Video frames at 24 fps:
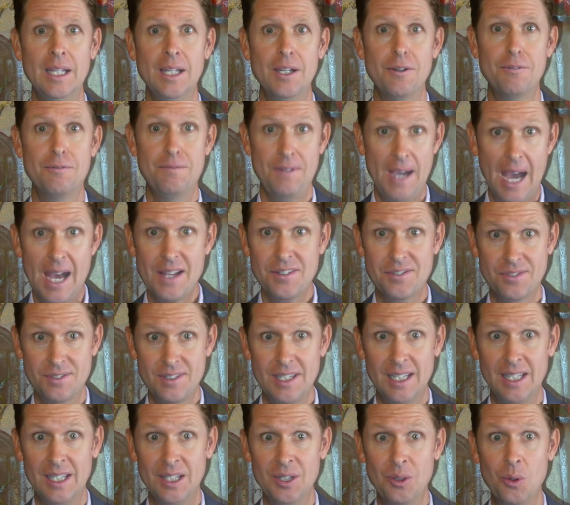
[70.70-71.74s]

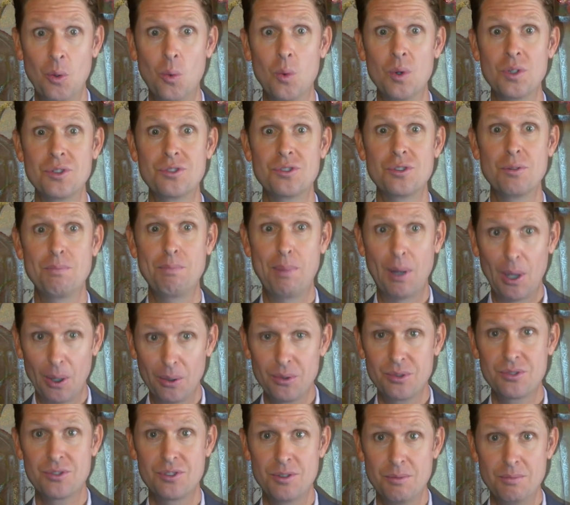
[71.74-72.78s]
Fasting was
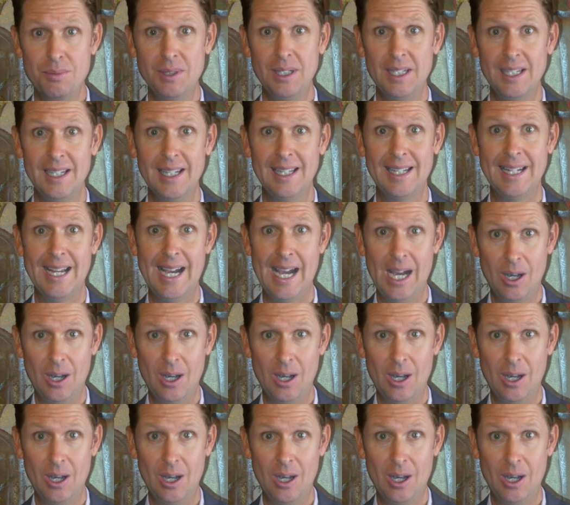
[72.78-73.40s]
supposed to be an